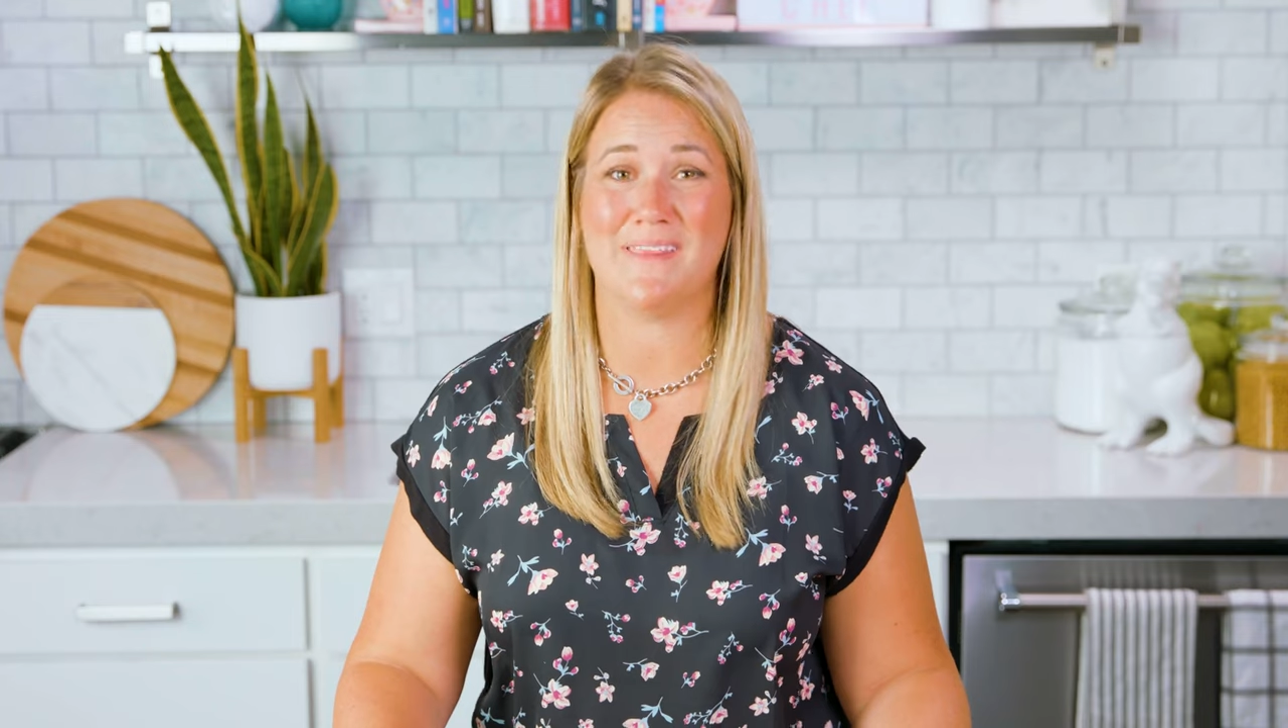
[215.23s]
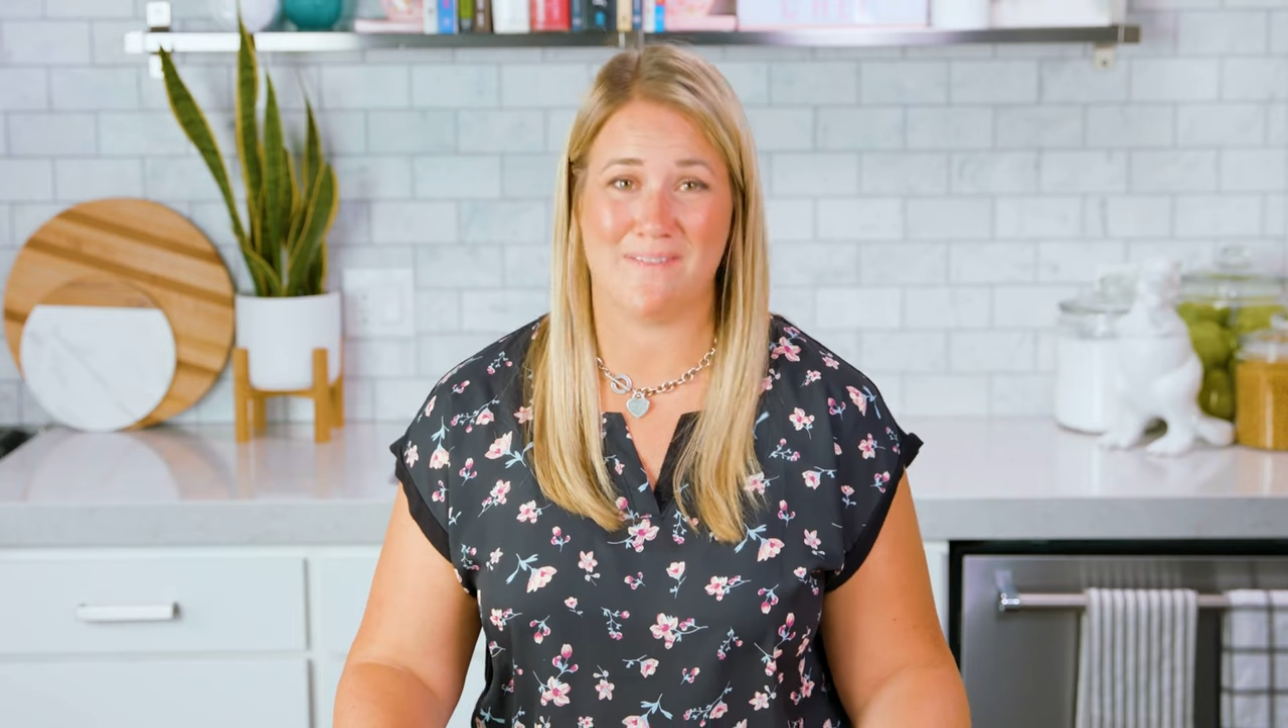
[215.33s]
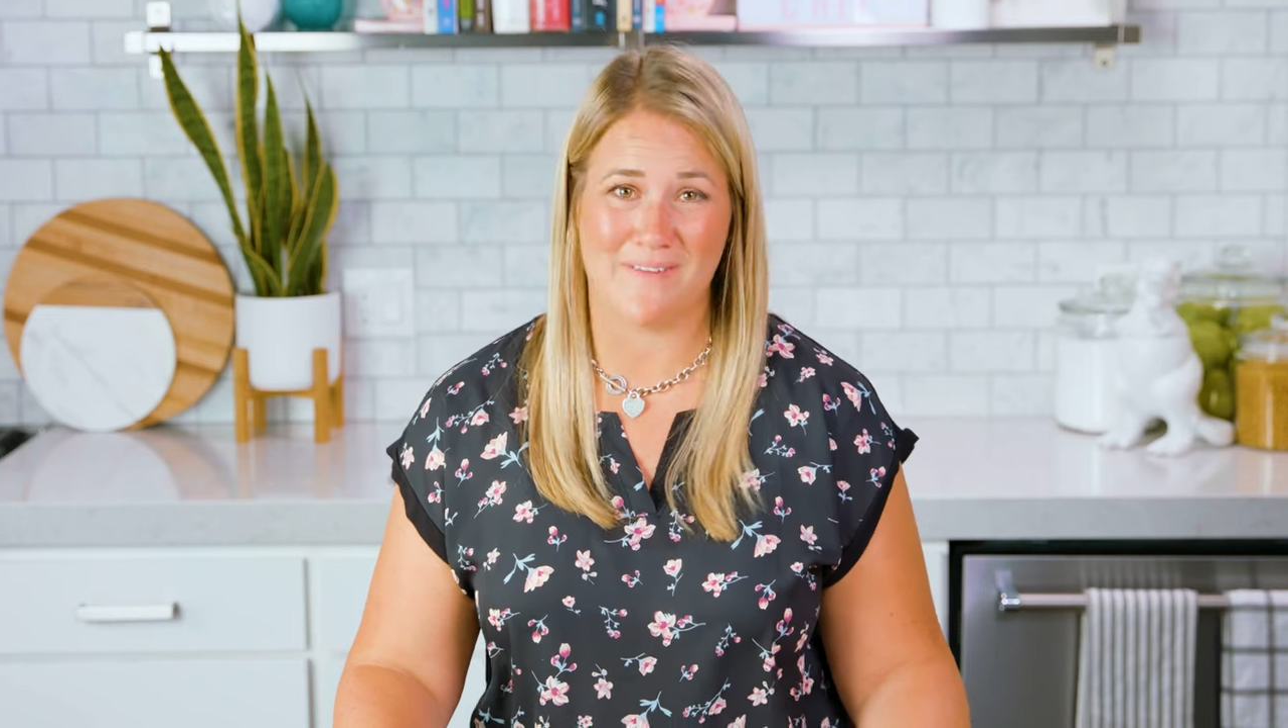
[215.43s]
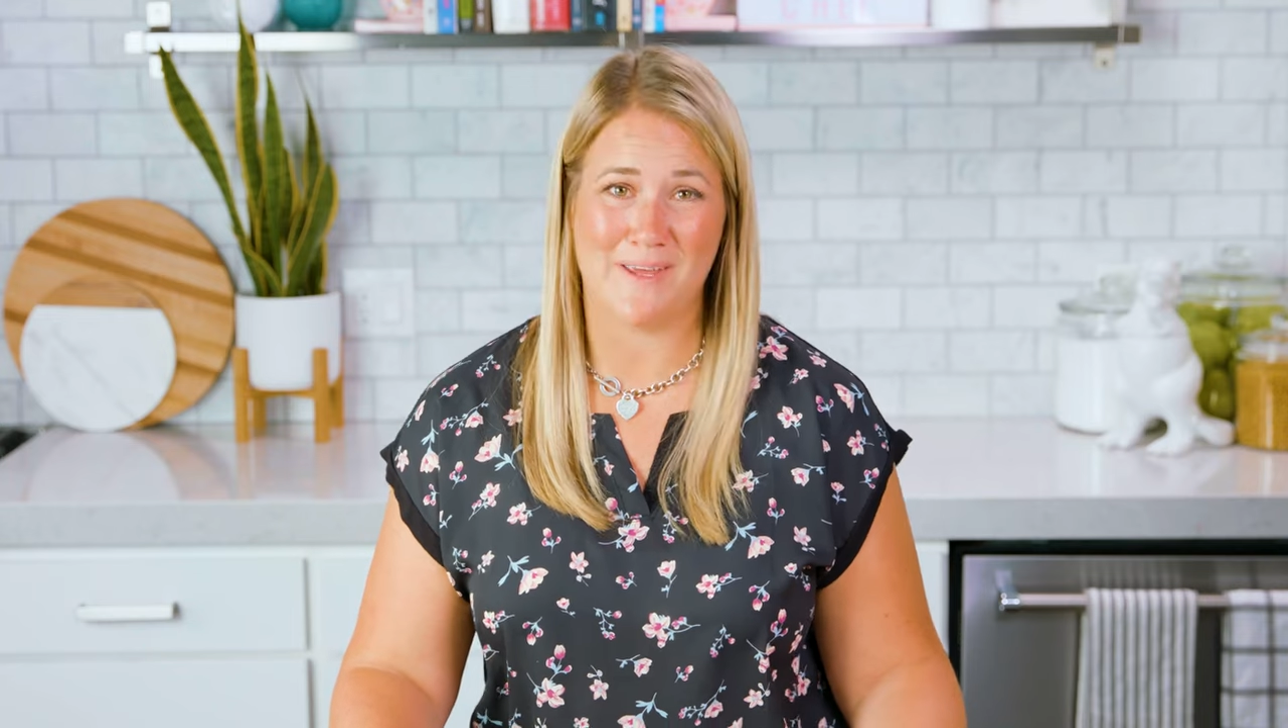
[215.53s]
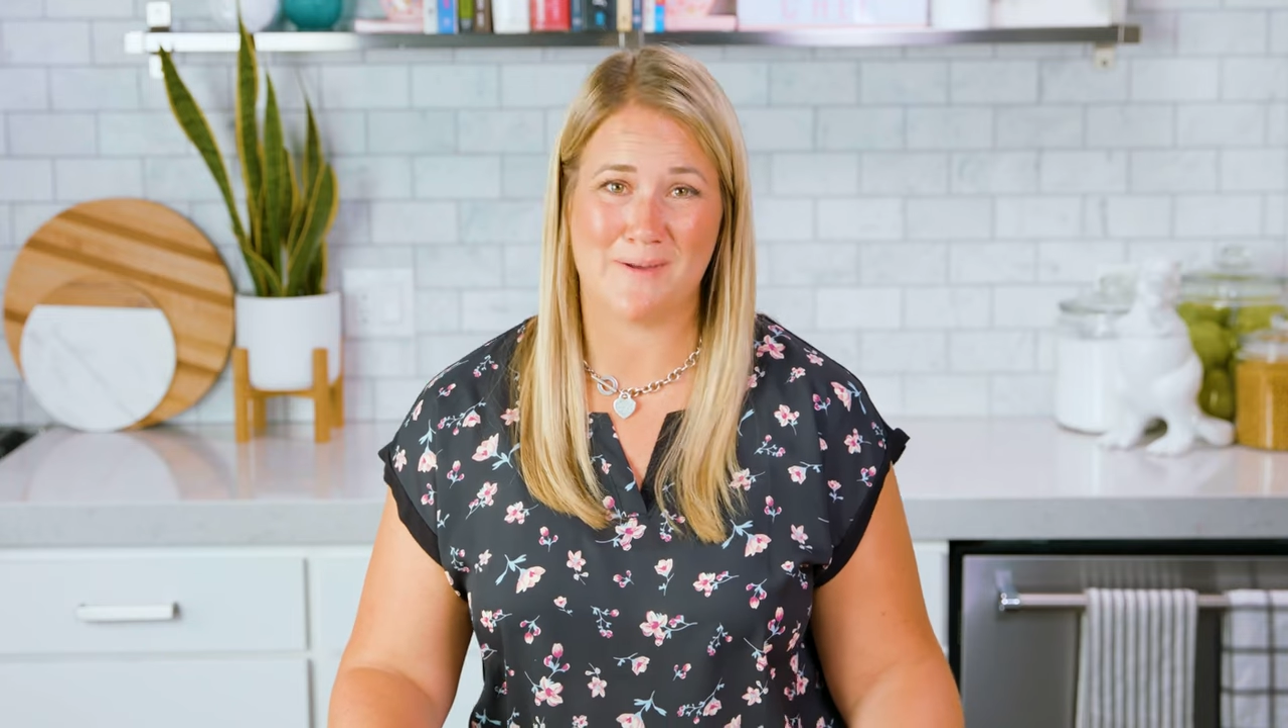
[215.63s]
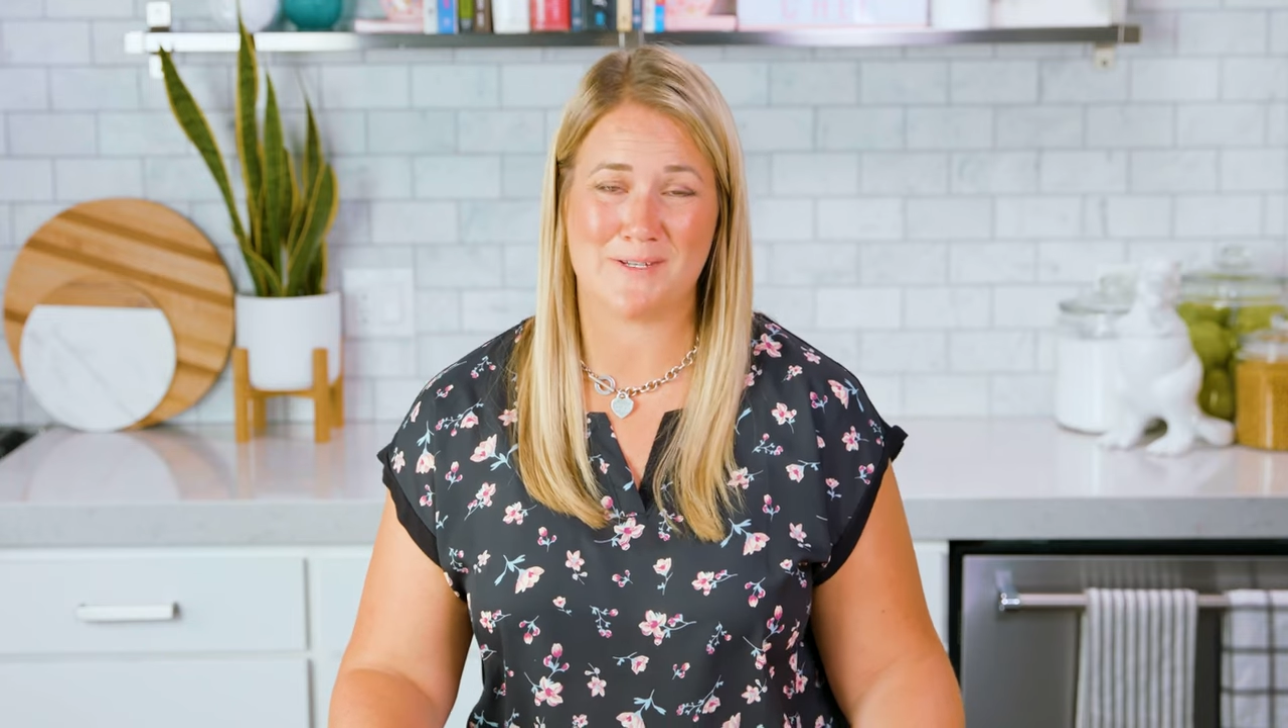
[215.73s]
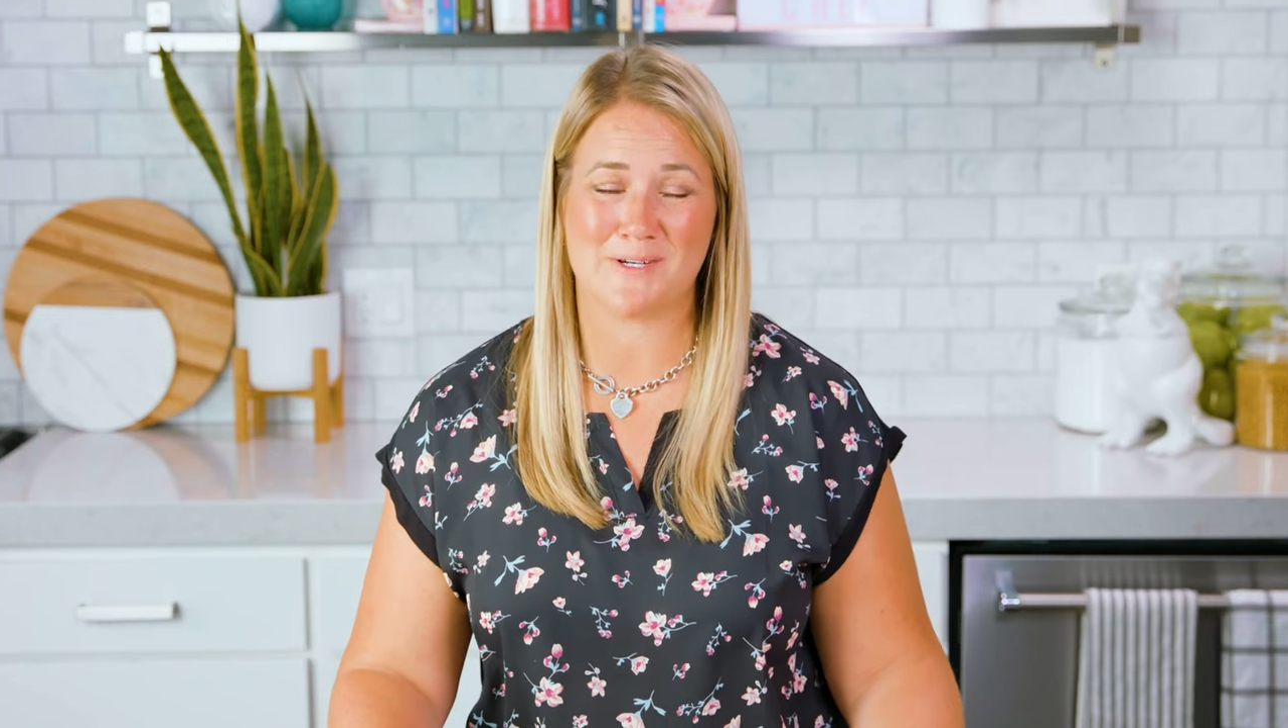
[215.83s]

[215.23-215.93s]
in the video